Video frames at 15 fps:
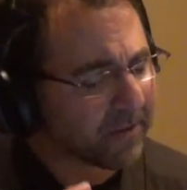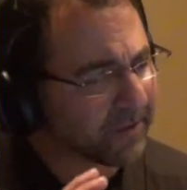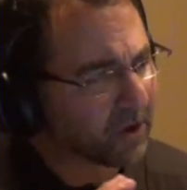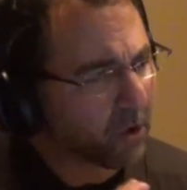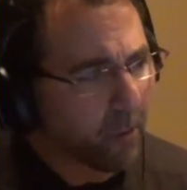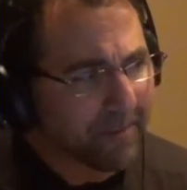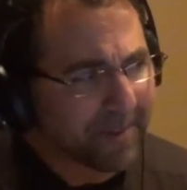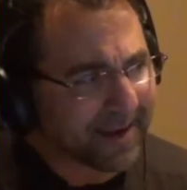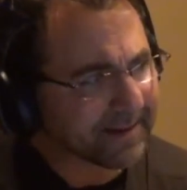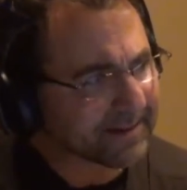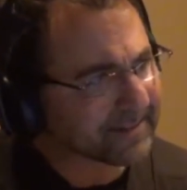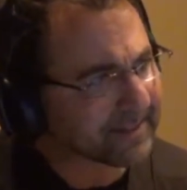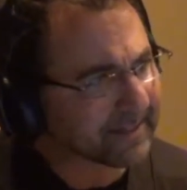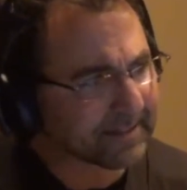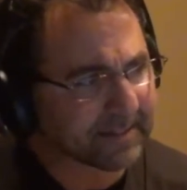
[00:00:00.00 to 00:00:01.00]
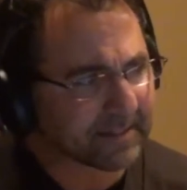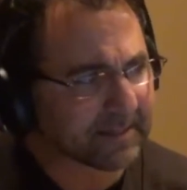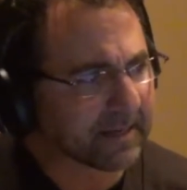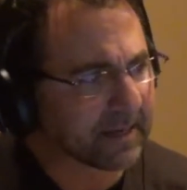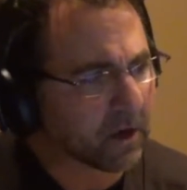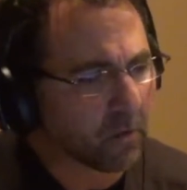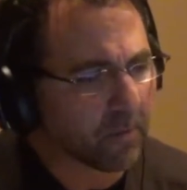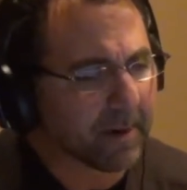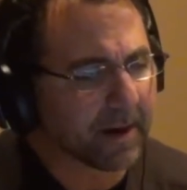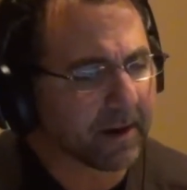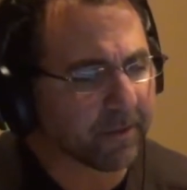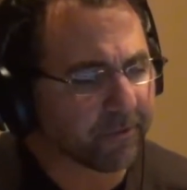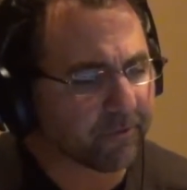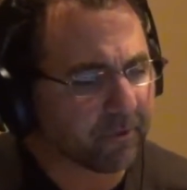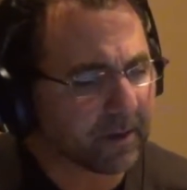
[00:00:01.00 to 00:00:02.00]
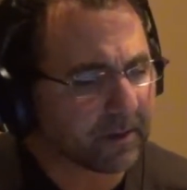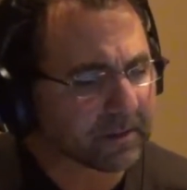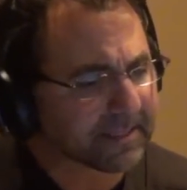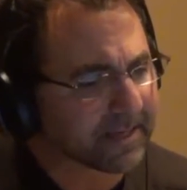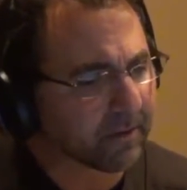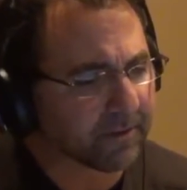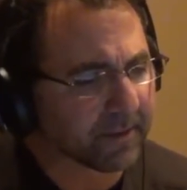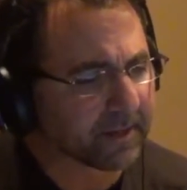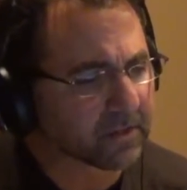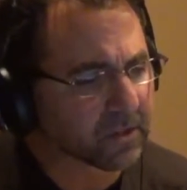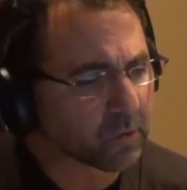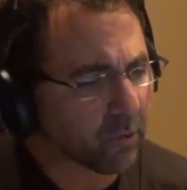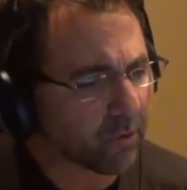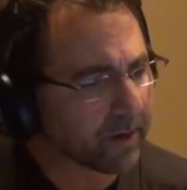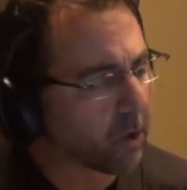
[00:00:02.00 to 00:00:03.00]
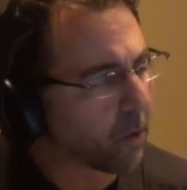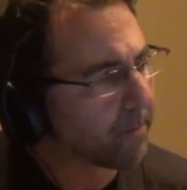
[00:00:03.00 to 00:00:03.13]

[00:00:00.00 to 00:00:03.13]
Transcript: The omega 6s and the omega 3s tell that story.